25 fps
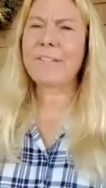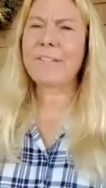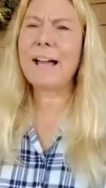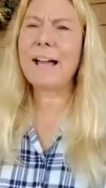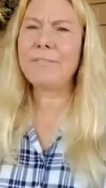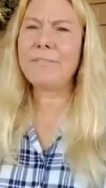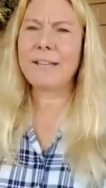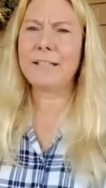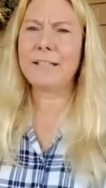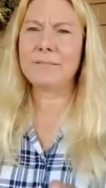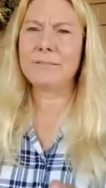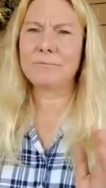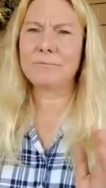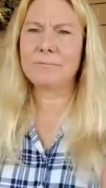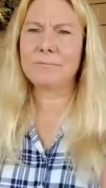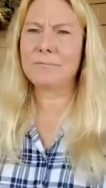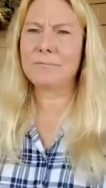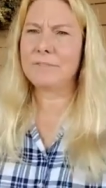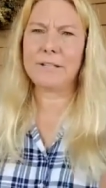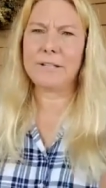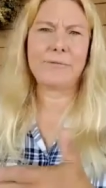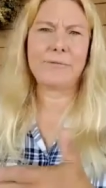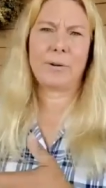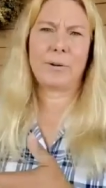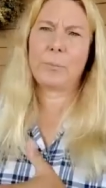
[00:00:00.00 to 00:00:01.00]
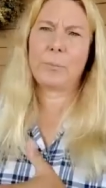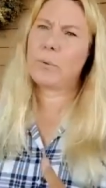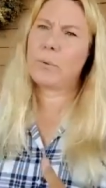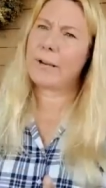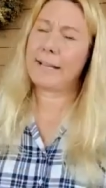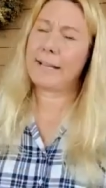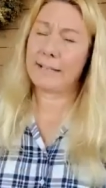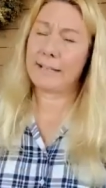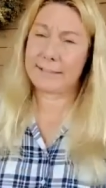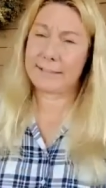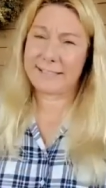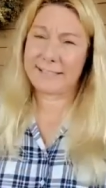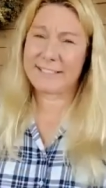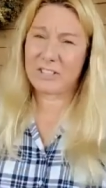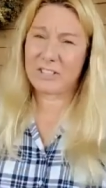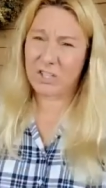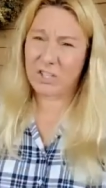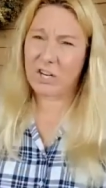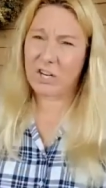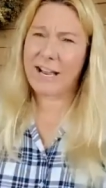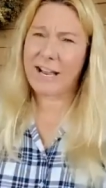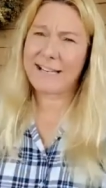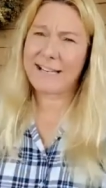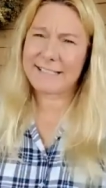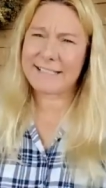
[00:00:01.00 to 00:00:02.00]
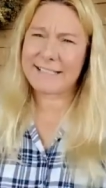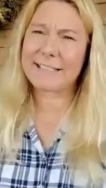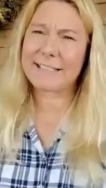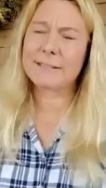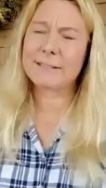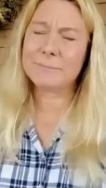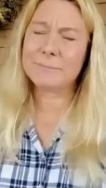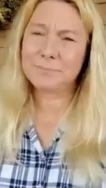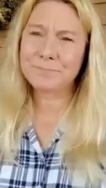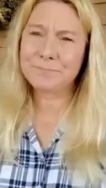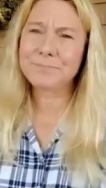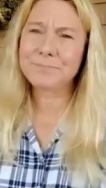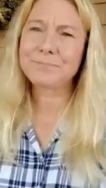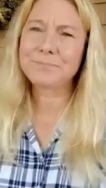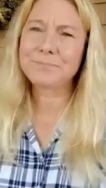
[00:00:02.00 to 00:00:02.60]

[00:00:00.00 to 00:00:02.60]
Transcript: having different breeds is a good idea.